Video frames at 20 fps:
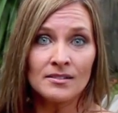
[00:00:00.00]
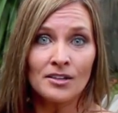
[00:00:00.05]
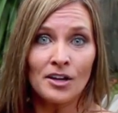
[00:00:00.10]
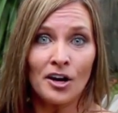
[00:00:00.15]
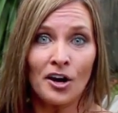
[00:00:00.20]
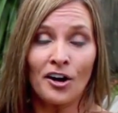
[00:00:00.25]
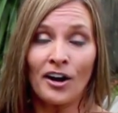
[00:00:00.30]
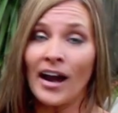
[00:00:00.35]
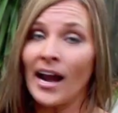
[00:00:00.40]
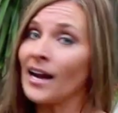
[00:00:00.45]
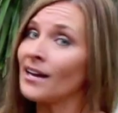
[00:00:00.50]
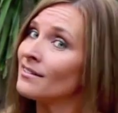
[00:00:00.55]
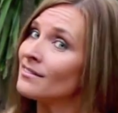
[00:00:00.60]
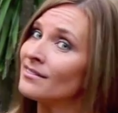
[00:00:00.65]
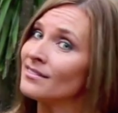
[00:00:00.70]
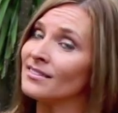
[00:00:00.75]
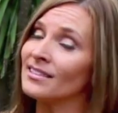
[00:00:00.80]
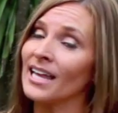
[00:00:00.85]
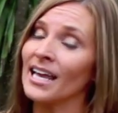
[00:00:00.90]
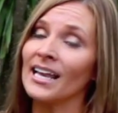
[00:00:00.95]
All right?
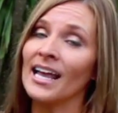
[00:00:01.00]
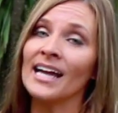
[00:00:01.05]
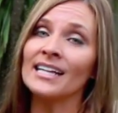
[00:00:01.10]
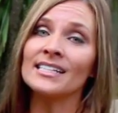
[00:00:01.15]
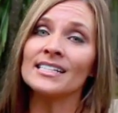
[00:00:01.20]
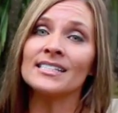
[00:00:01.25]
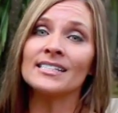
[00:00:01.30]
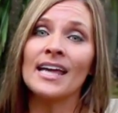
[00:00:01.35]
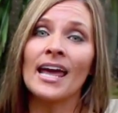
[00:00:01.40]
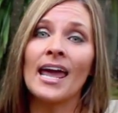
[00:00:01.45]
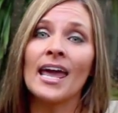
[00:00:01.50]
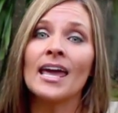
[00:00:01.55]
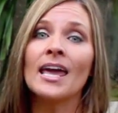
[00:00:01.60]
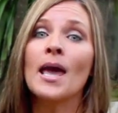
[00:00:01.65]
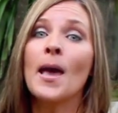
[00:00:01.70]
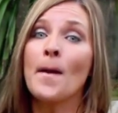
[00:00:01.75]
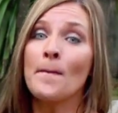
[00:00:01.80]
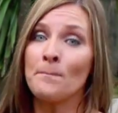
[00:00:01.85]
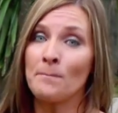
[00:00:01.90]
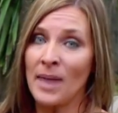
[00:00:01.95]
They like to say,
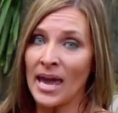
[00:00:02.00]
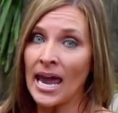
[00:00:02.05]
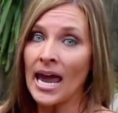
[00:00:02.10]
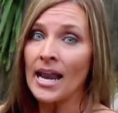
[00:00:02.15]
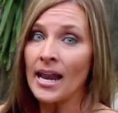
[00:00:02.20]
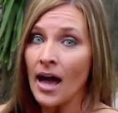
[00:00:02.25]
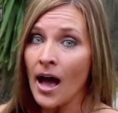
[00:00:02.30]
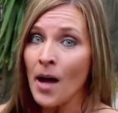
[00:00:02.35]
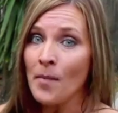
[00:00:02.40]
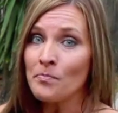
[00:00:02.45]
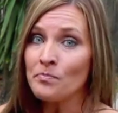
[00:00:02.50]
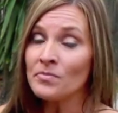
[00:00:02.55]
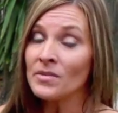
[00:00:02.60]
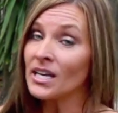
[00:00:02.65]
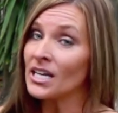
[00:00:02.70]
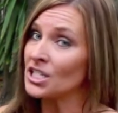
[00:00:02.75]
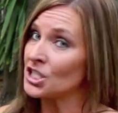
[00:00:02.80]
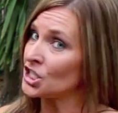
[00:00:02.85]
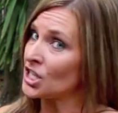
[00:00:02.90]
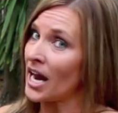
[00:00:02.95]
man up
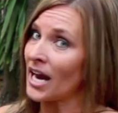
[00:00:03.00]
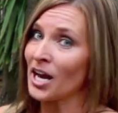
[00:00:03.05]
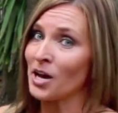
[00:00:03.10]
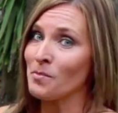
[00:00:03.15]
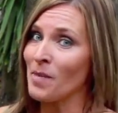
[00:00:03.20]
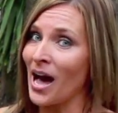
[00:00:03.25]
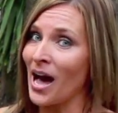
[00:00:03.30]
and check them